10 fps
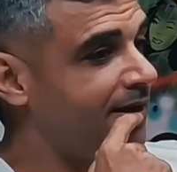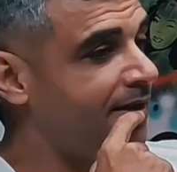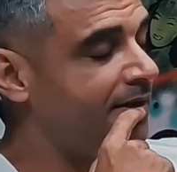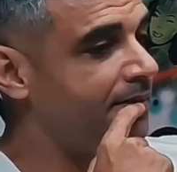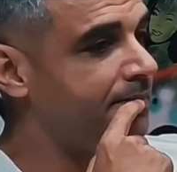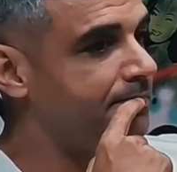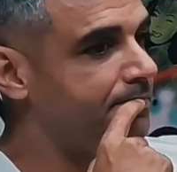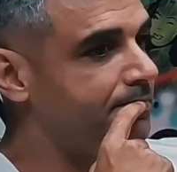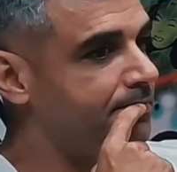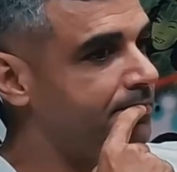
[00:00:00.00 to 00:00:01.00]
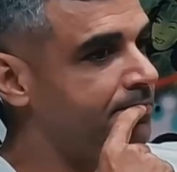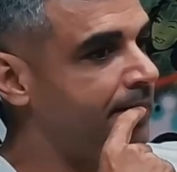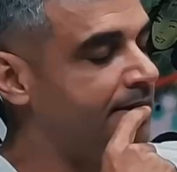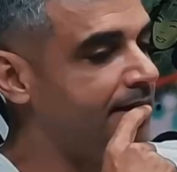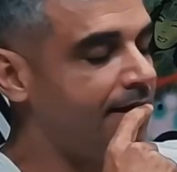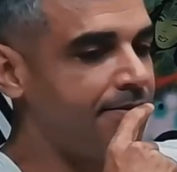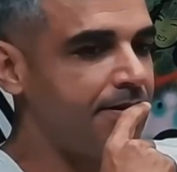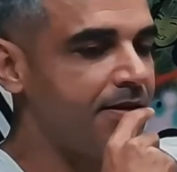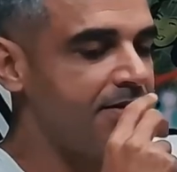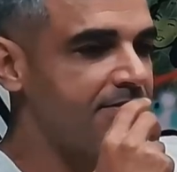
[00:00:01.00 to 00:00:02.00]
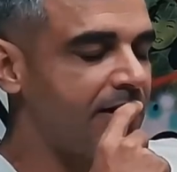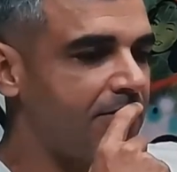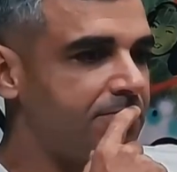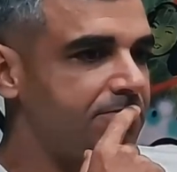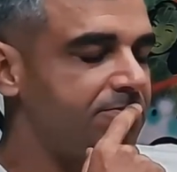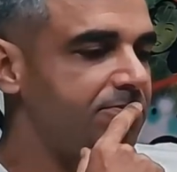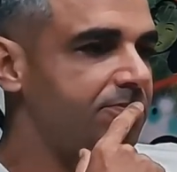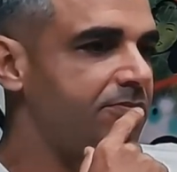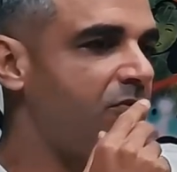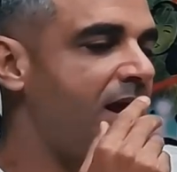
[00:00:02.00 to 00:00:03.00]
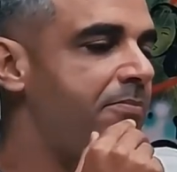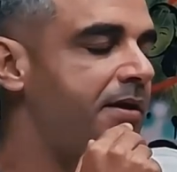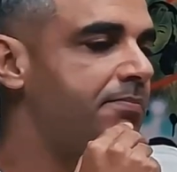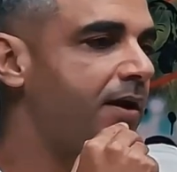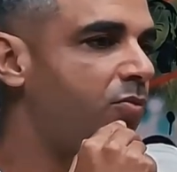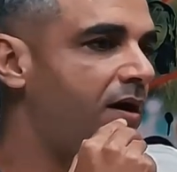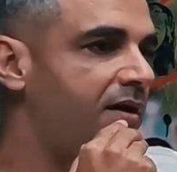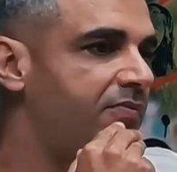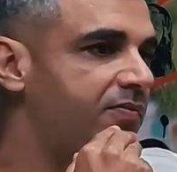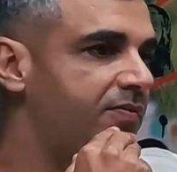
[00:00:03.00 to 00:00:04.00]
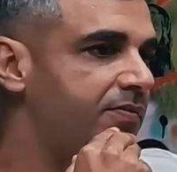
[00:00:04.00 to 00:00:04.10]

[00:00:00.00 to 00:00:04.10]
I met when I met my wife,